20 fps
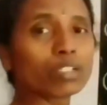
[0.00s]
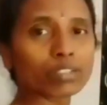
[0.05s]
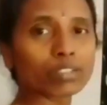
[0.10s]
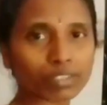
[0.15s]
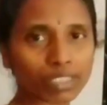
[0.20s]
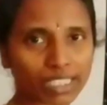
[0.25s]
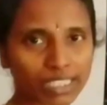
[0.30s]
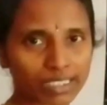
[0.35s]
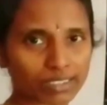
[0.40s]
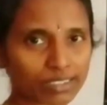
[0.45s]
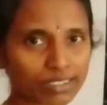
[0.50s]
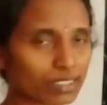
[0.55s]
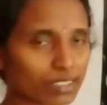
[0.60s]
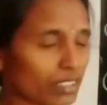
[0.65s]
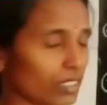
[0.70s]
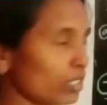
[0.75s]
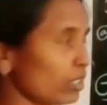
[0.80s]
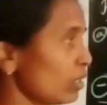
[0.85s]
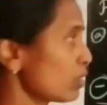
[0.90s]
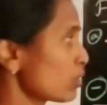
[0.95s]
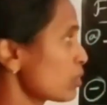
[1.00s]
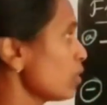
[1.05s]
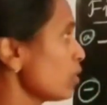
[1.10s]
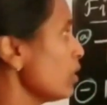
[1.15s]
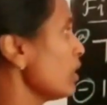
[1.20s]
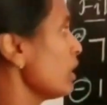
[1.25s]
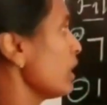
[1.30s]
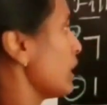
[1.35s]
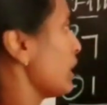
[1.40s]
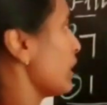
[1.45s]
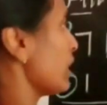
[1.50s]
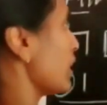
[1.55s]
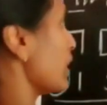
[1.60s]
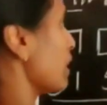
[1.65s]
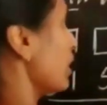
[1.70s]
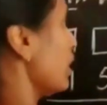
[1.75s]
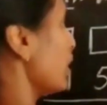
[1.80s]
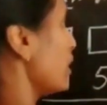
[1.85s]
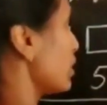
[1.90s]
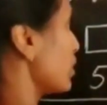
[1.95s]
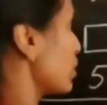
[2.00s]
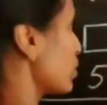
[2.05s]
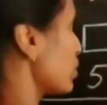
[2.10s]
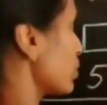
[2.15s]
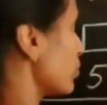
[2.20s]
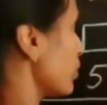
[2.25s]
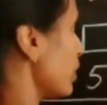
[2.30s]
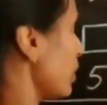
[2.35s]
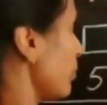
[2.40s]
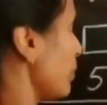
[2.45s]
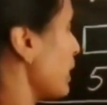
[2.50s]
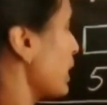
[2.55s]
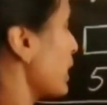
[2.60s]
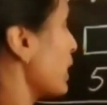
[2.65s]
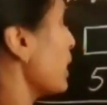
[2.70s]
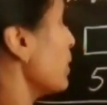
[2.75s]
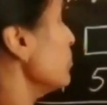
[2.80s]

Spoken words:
tens. So here 2 will become